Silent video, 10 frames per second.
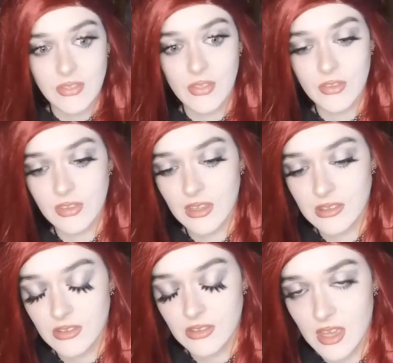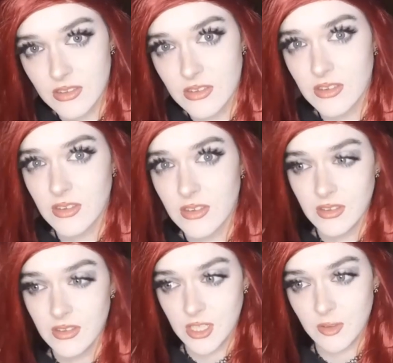And the son
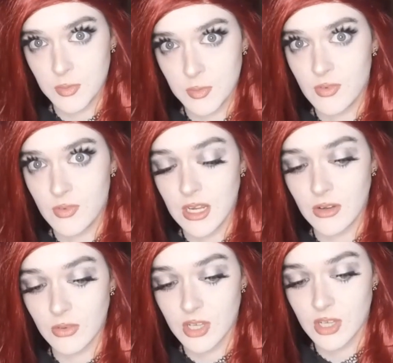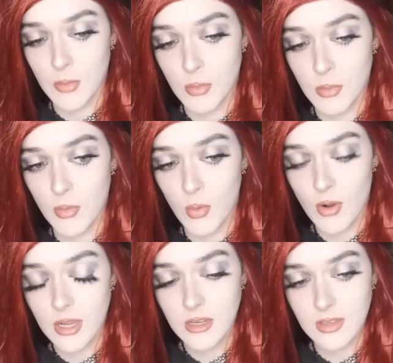says, She's been a really long
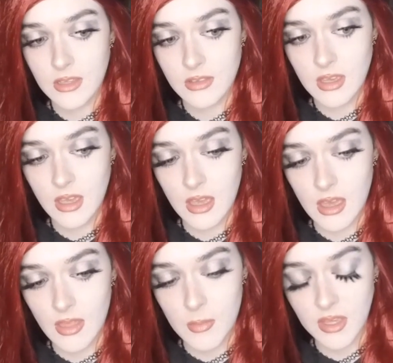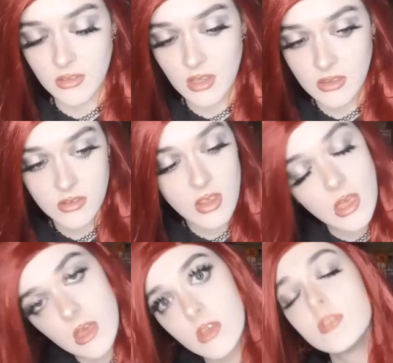time, I'm a bit worried. And they say, Yeah, that
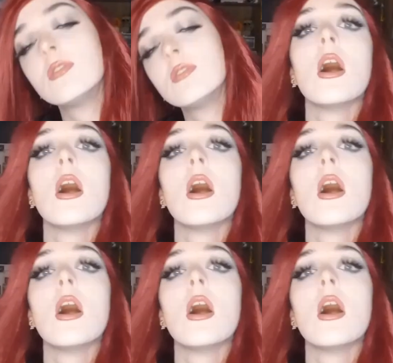makes sense.